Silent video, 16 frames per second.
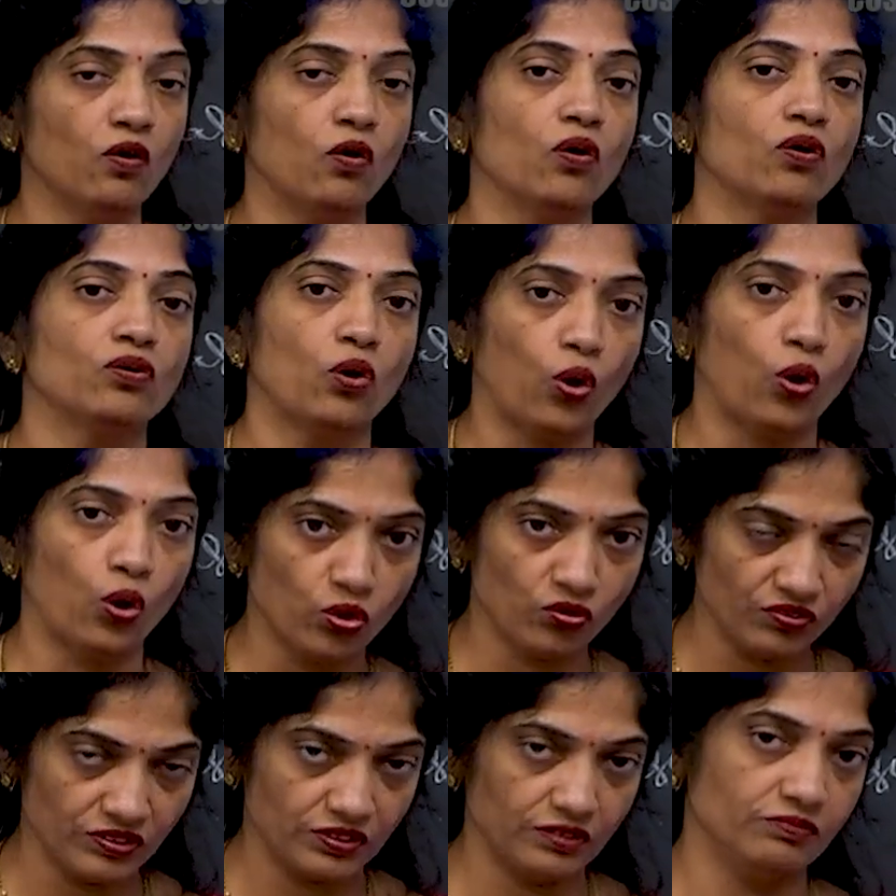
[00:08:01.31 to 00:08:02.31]
or all
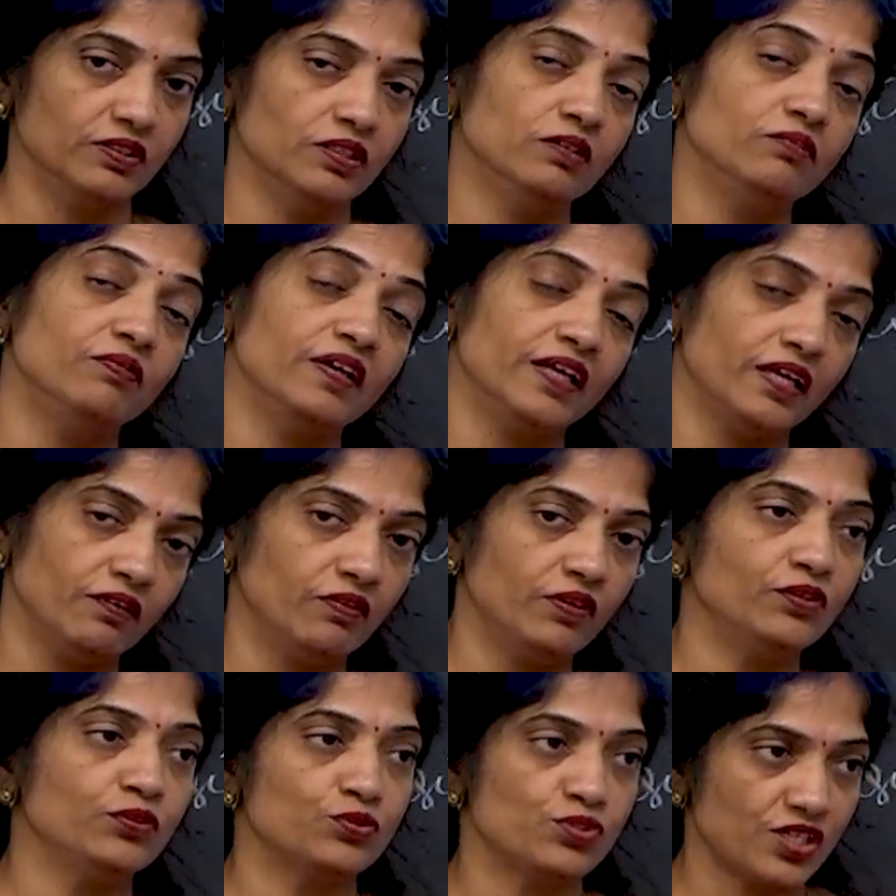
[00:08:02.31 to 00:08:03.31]
over the world, wherever
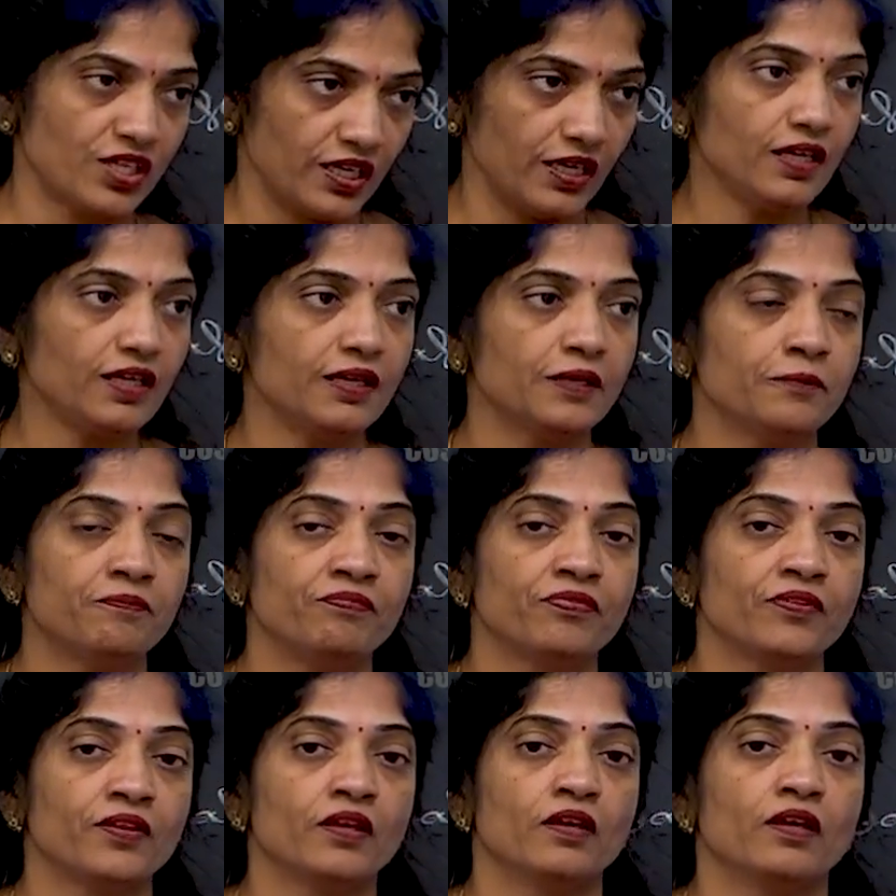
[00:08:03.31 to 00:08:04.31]
you take.
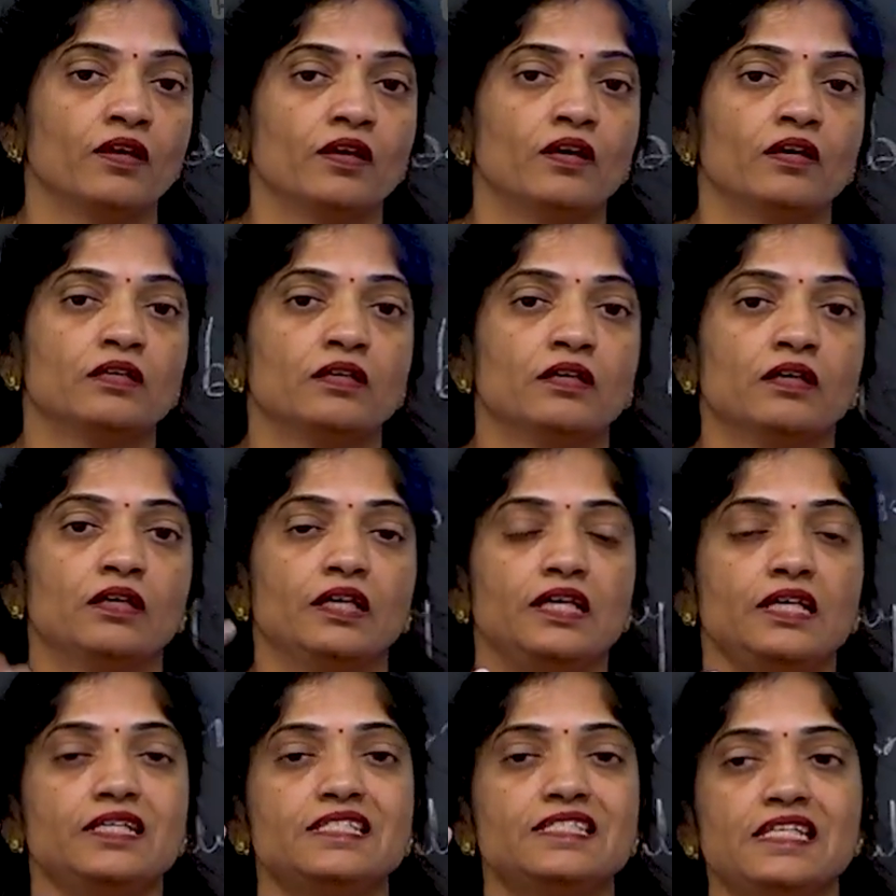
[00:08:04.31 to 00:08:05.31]

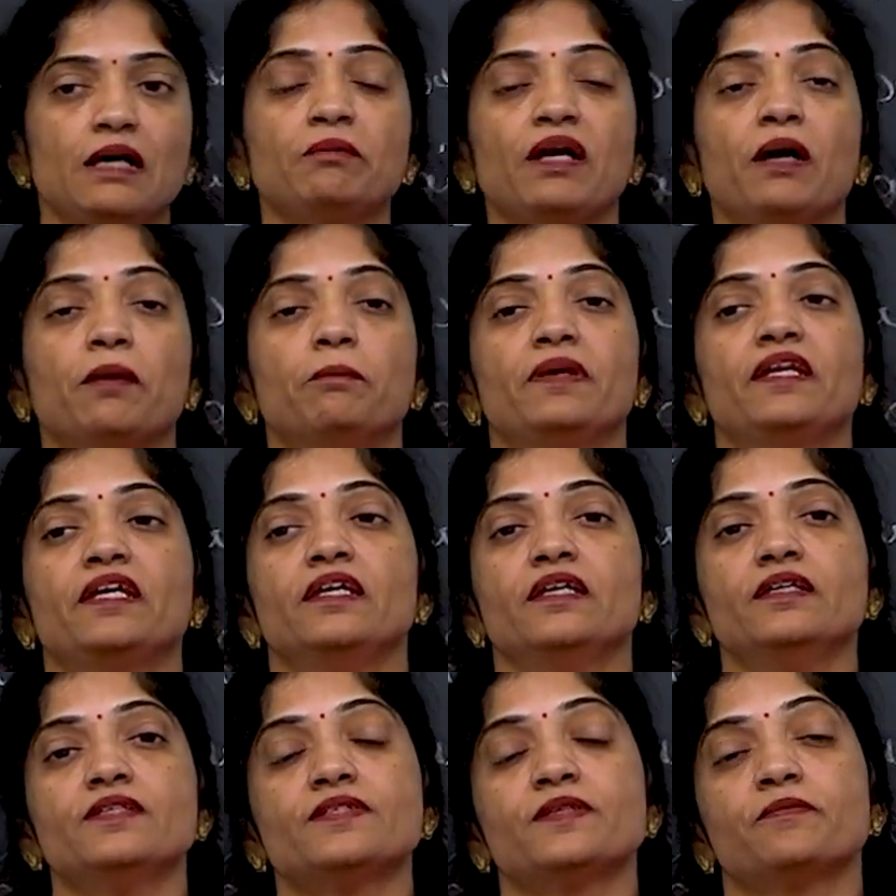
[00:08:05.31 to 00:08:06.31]
In some
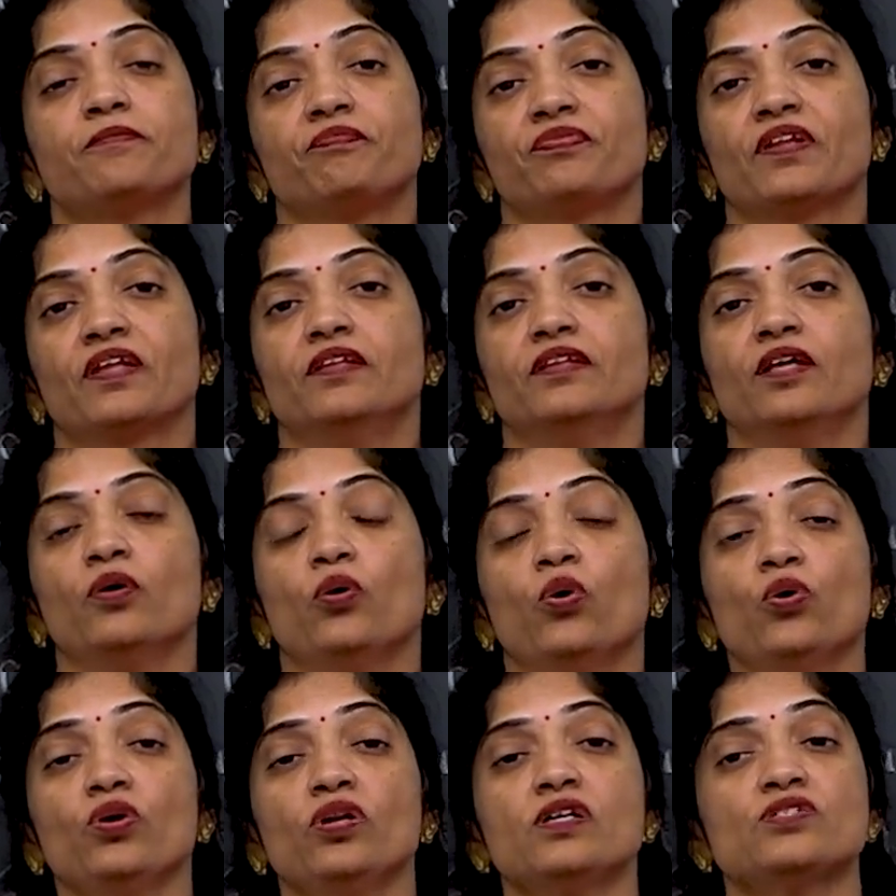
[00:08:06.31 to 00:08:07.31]
companies, the
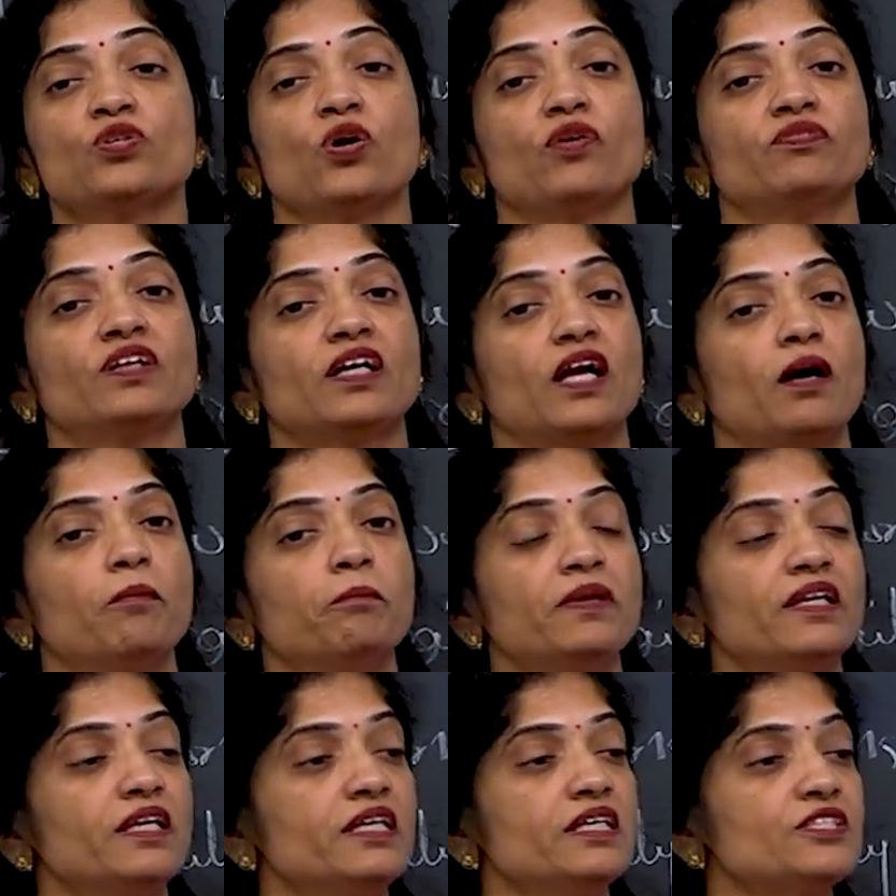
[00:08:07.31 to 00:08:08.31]
owners of the
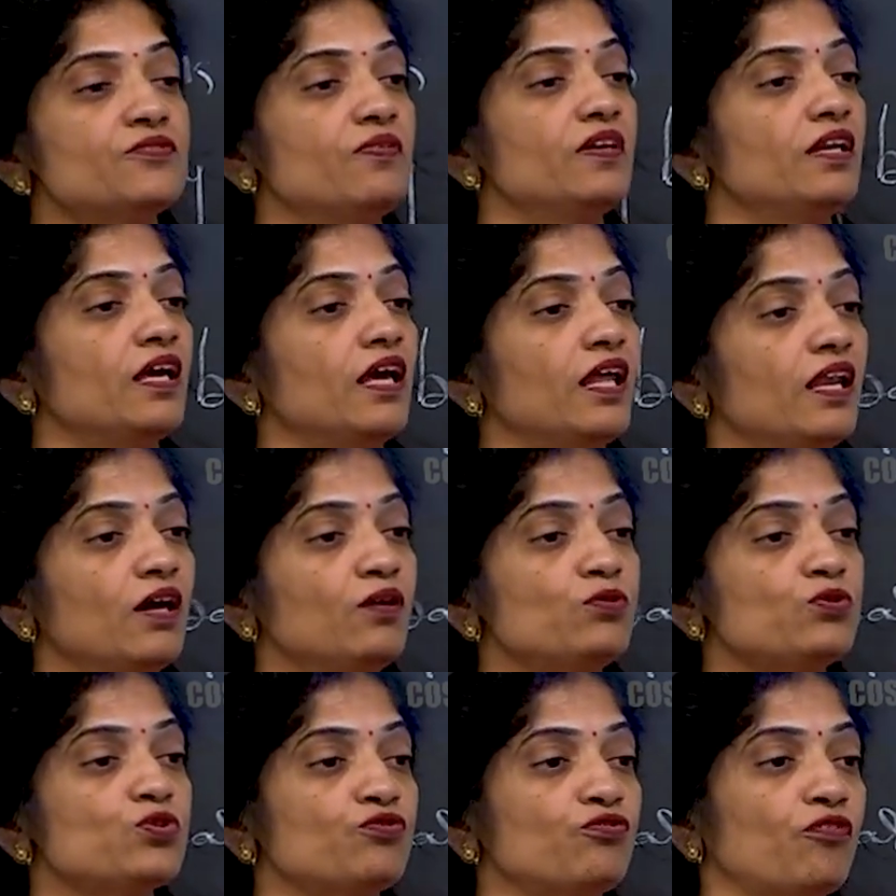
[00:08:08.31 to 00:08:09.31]
companies will allow
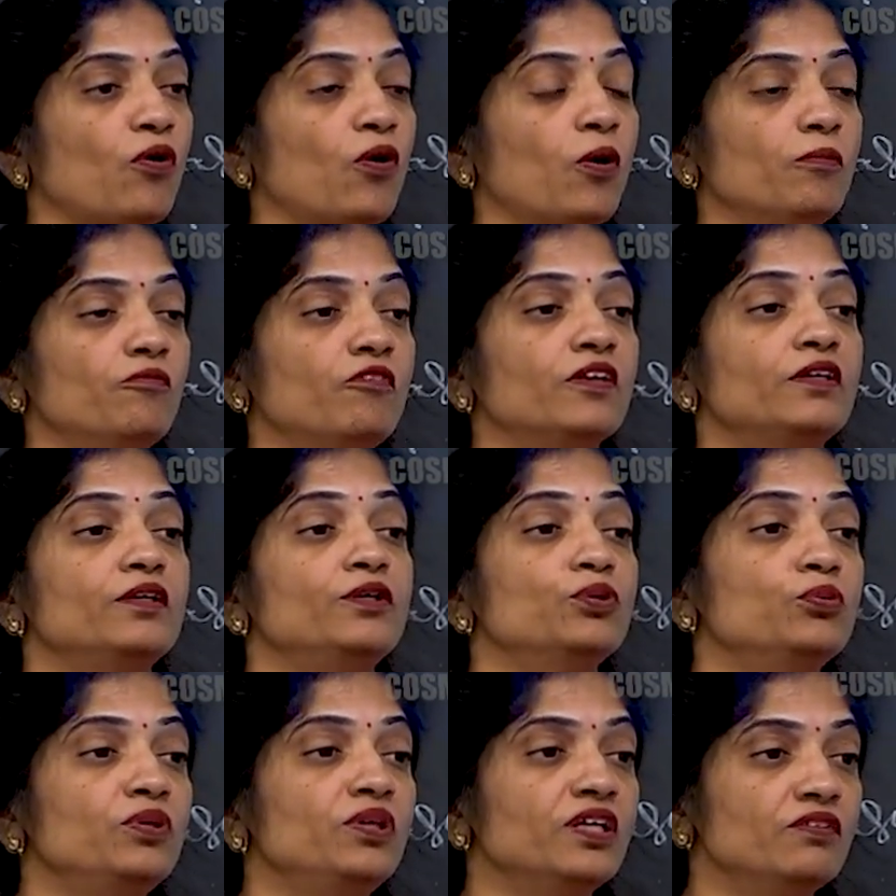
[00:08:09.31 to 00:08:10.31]
to form one
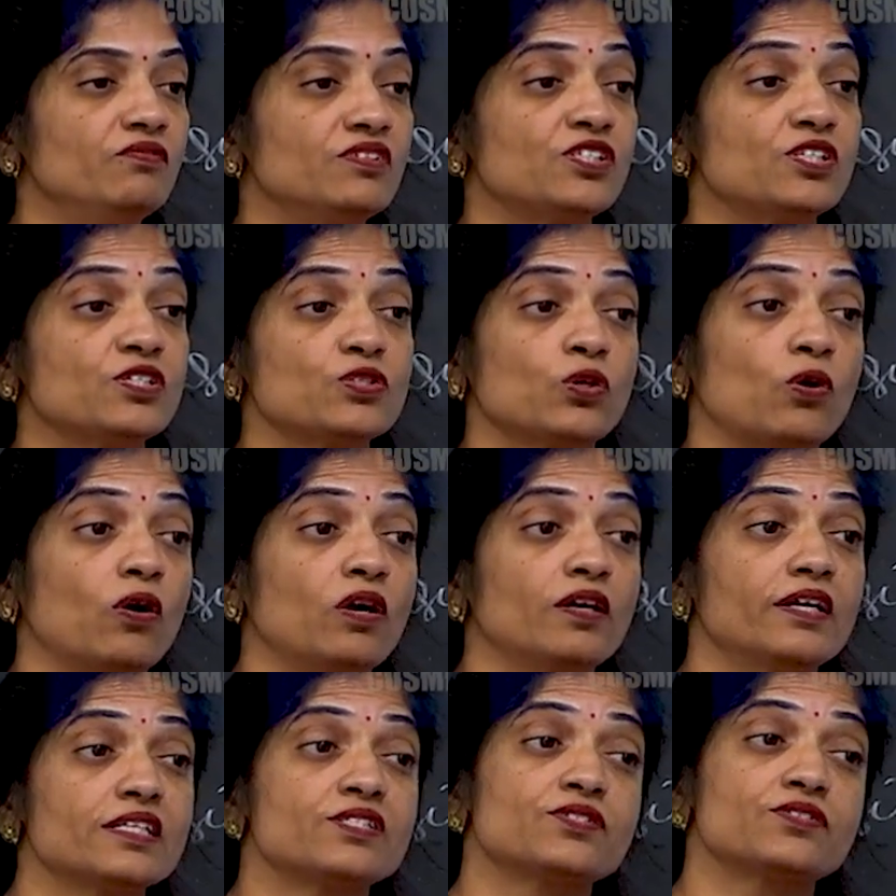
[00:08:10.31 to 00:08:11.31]
union which is called
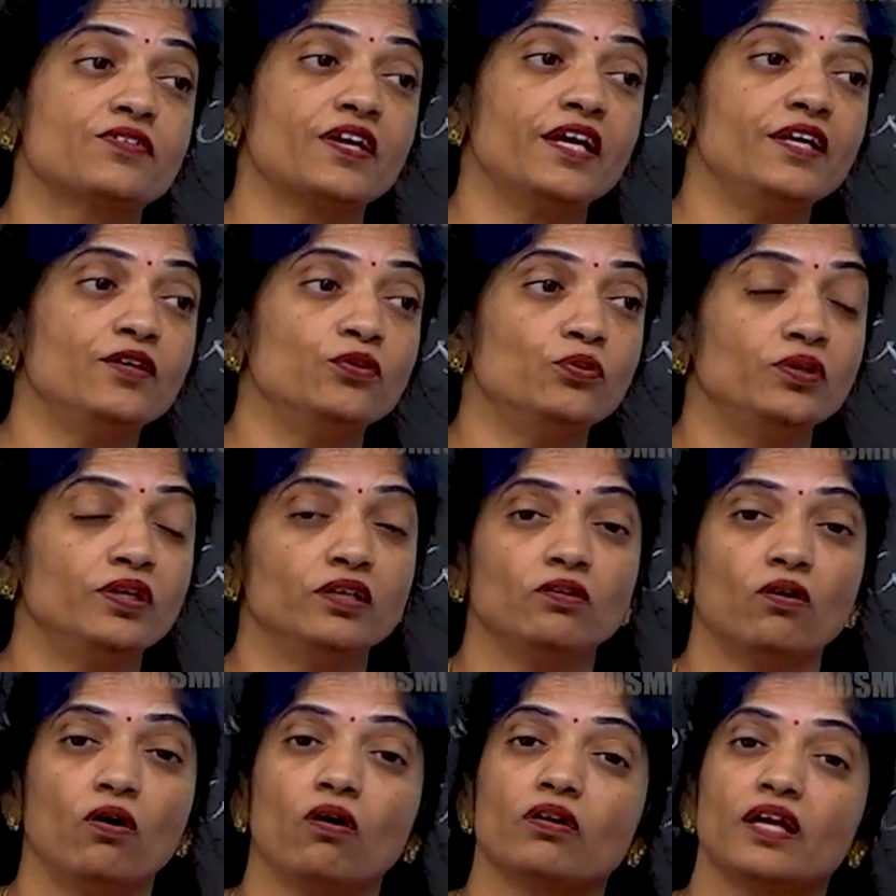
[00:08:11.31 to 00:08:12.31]
as trade union
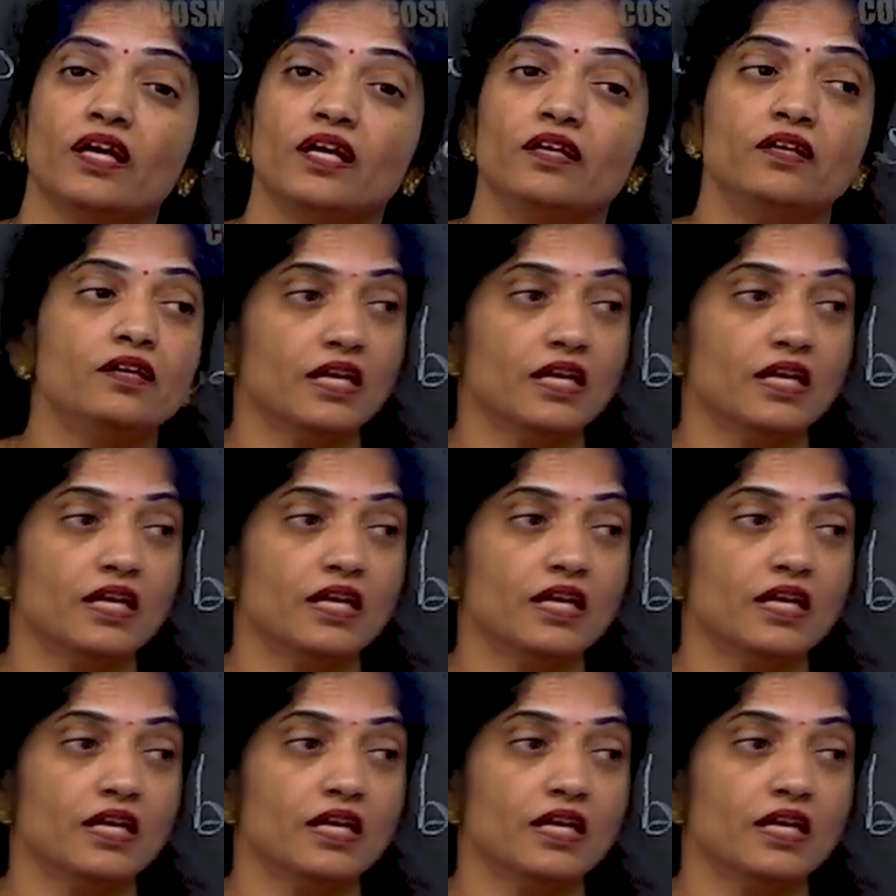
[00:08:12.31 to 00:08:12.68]
or any